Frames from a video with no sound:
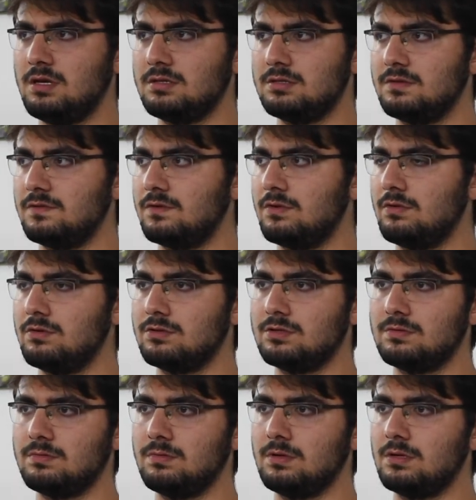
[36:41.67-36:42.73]
yes, of course,
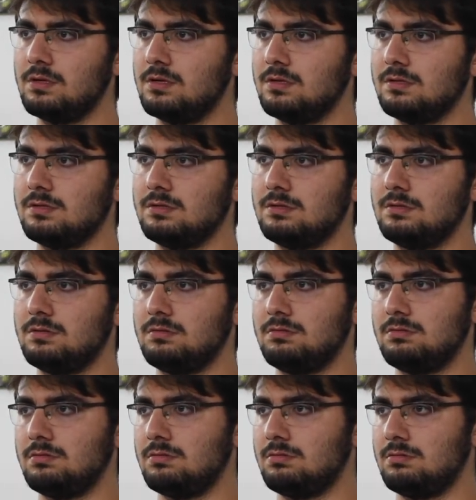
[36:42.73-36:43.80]
because
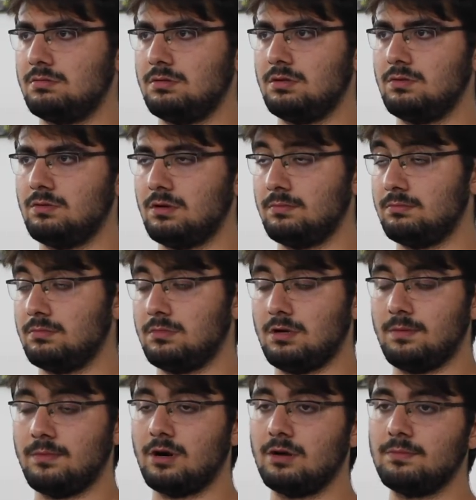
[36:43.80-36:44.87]

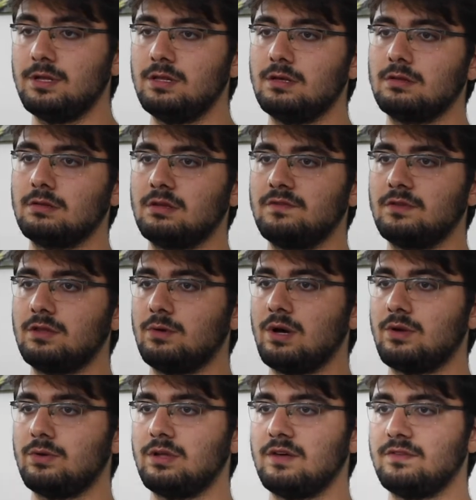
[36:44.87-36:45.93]
I'm Armenian, even though I
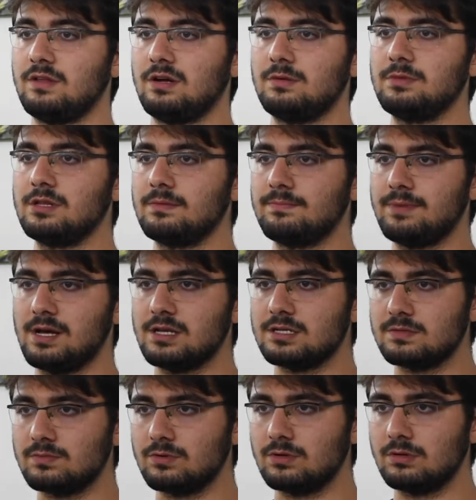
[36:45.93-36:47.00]
don't have an Armenian
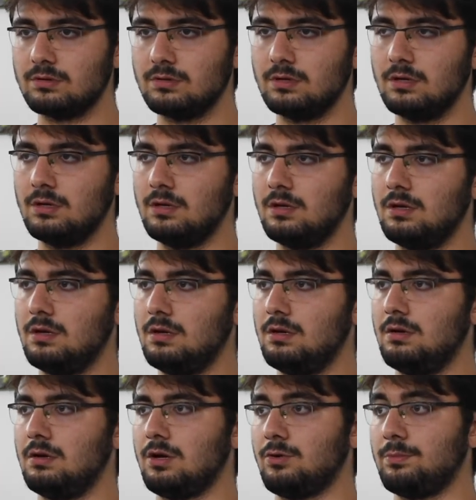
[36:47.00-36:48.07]
passport.
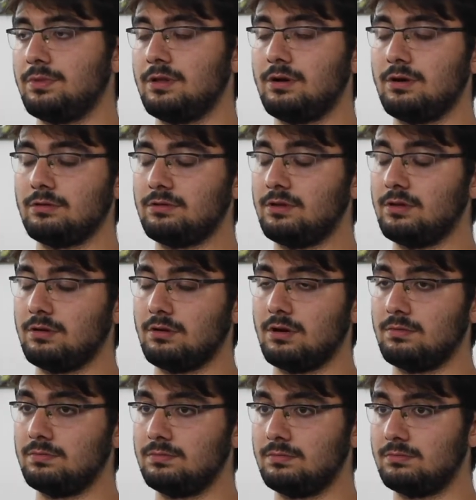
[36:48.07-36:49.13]
I don't belong to the
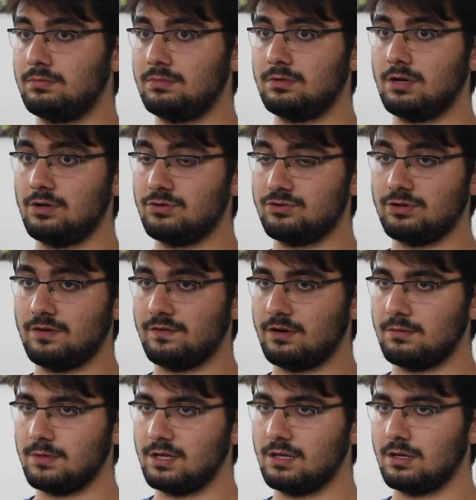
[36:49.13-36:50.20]
country of
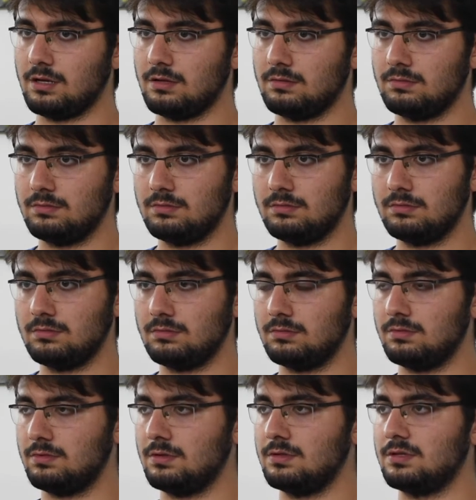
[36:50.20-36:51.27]
Armenia
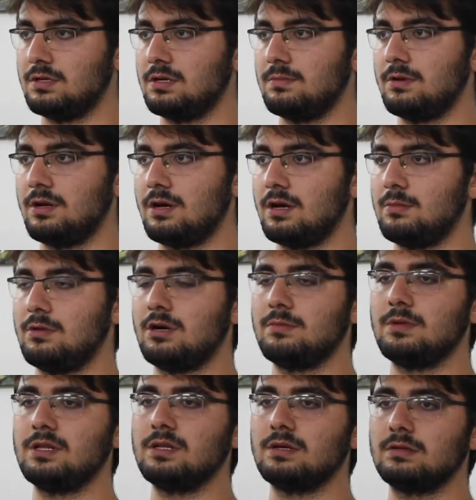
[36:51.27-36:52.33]
per se, but I am
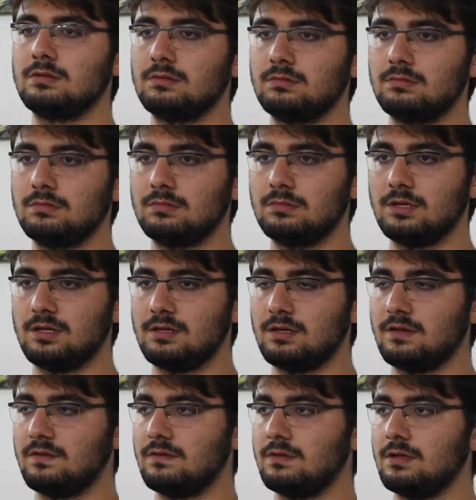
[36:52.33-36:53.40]
Armenian at the
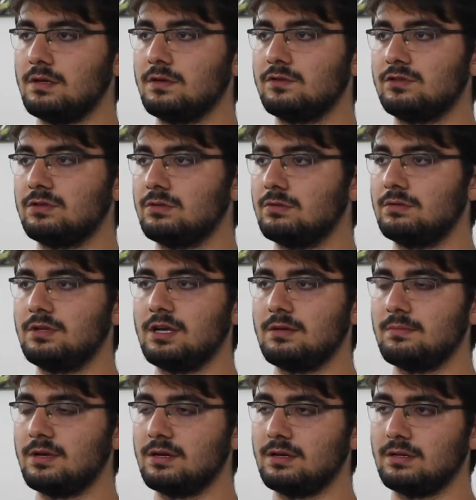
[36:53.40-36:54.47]
end of the day. So they
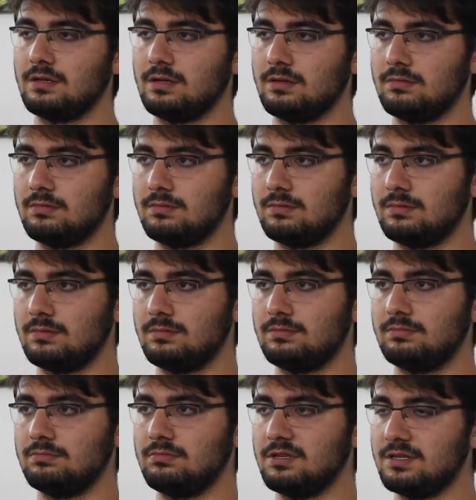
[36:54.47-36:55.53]
made it
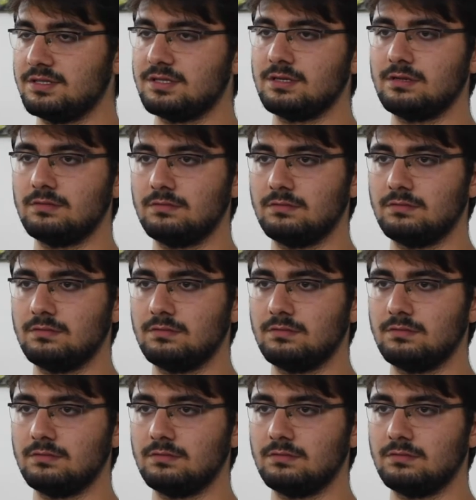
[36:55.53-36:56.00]
easy,